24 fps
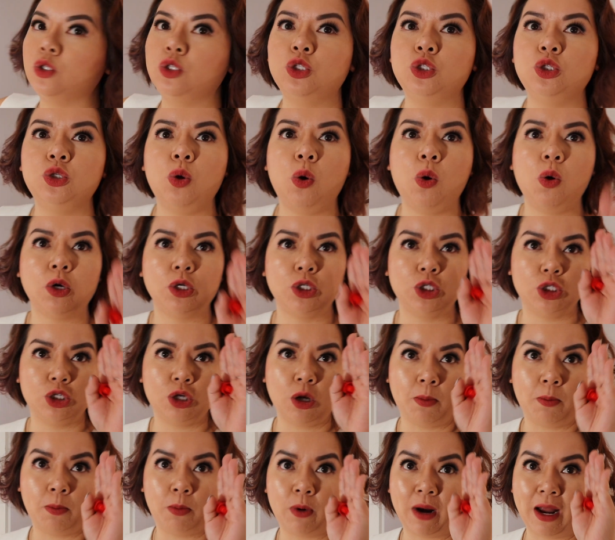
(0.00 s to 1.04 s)
towards
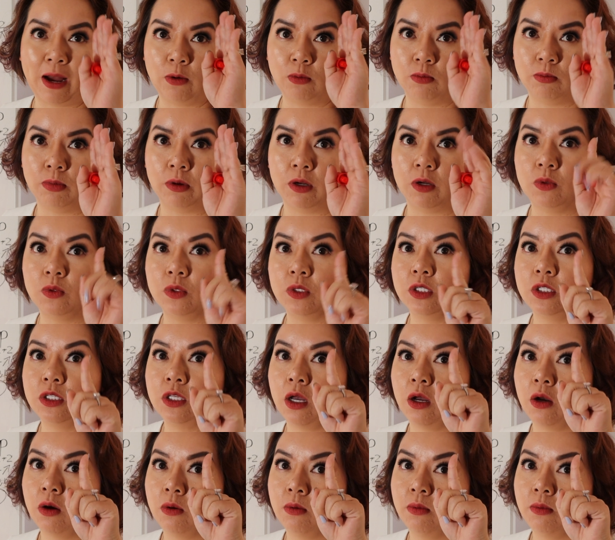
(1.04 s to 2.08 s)
your brown bone,
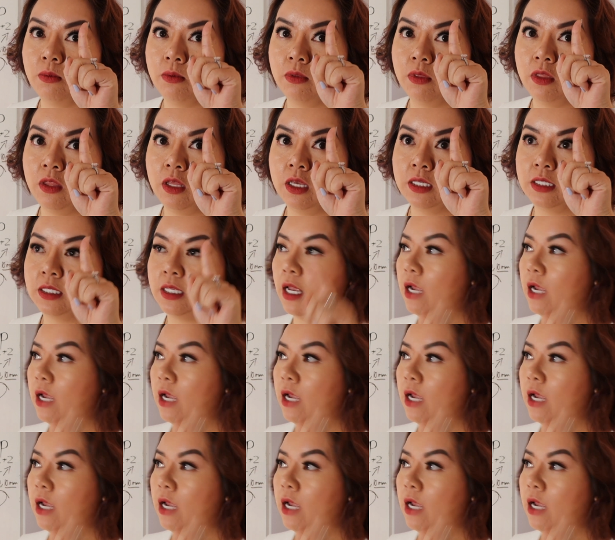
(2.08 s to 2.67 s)
so this